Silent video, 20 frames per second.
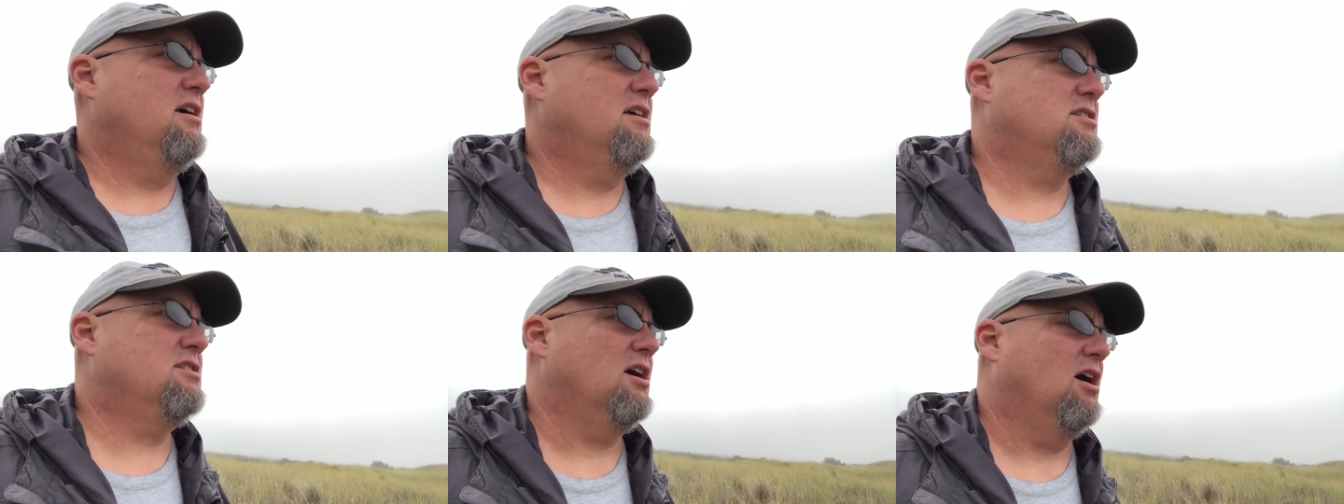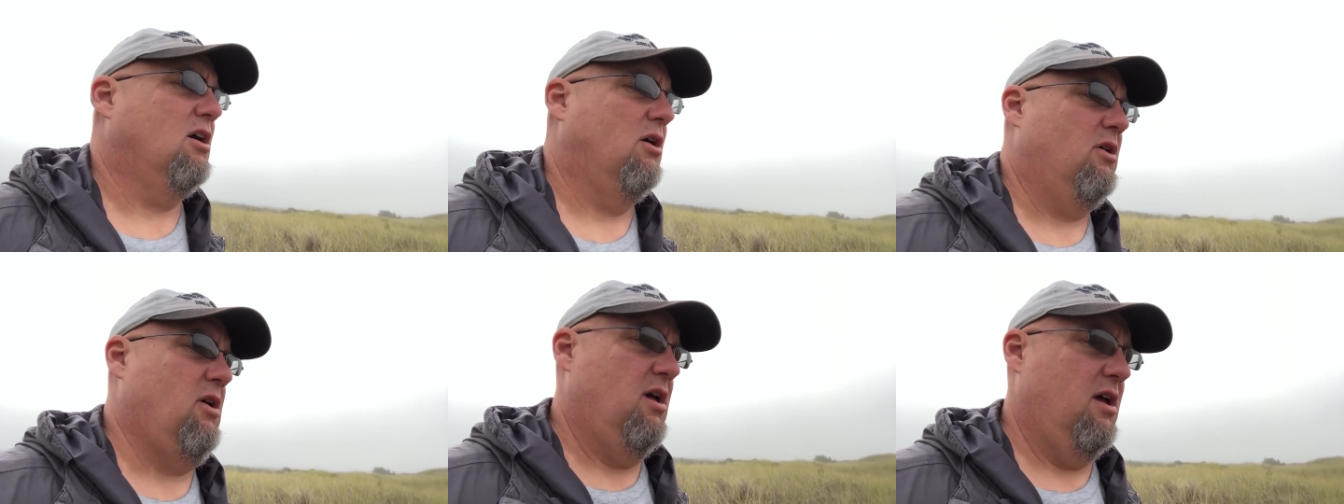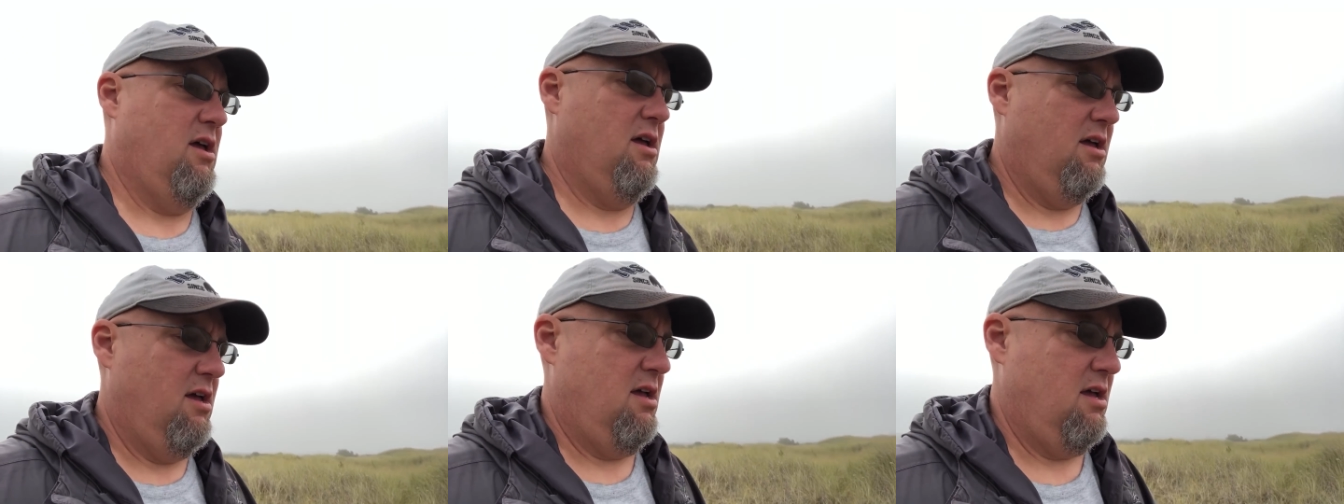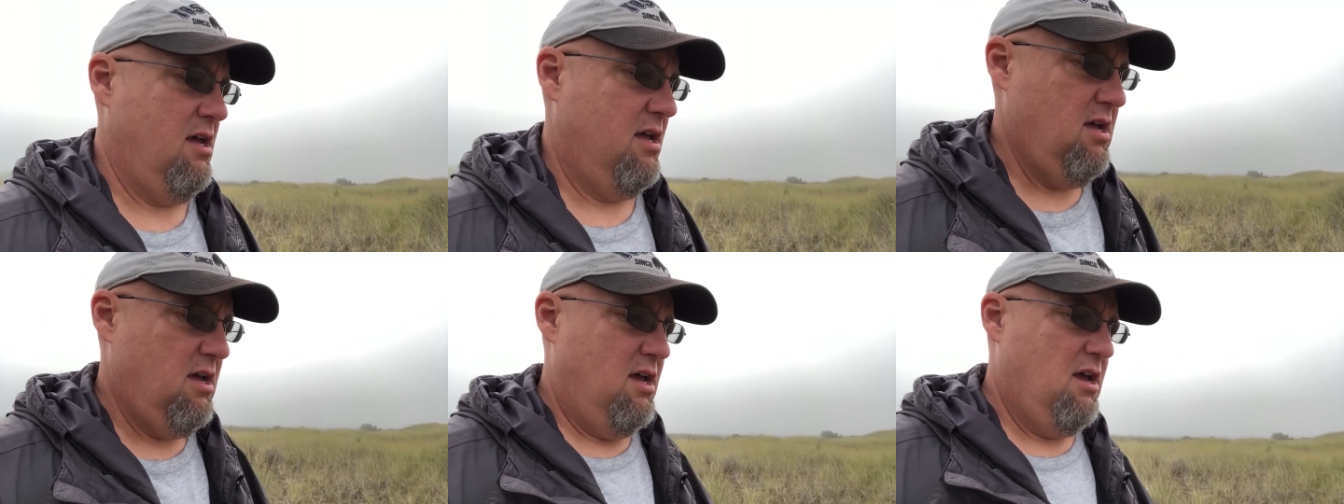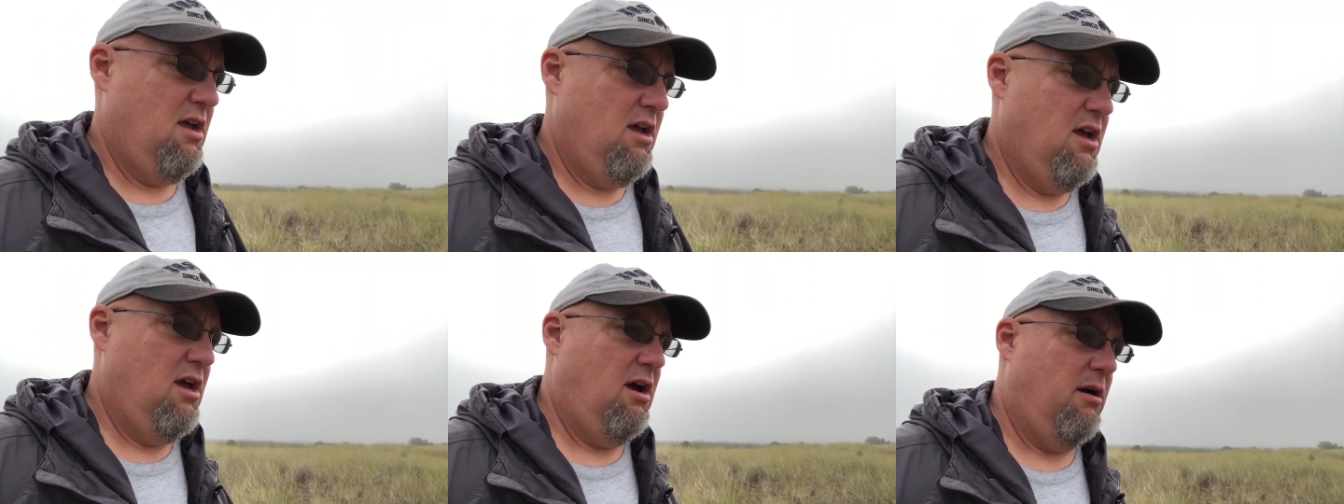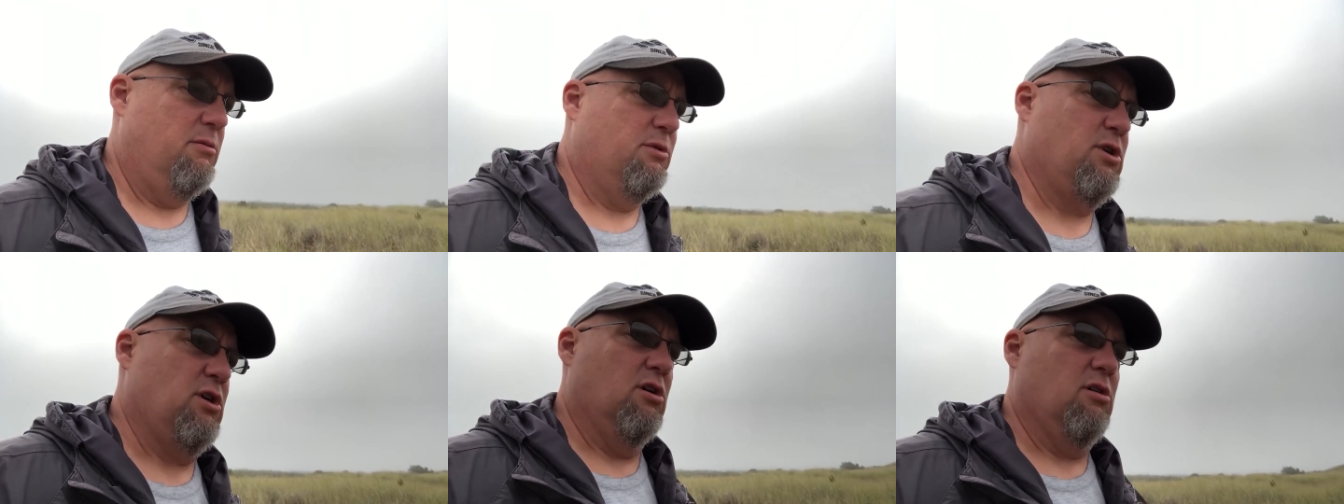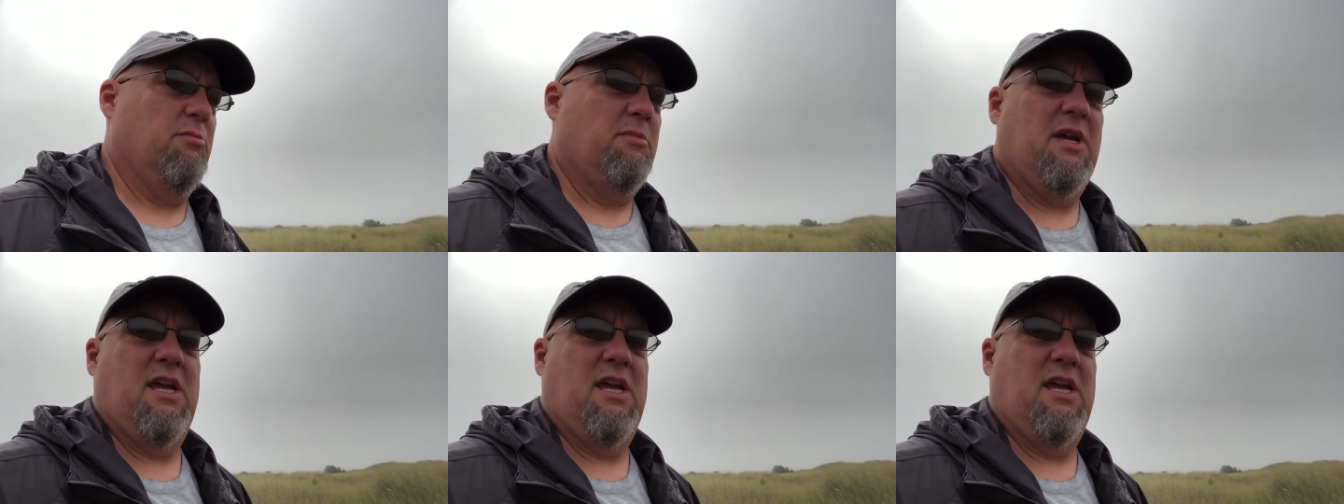so I'm sure it'll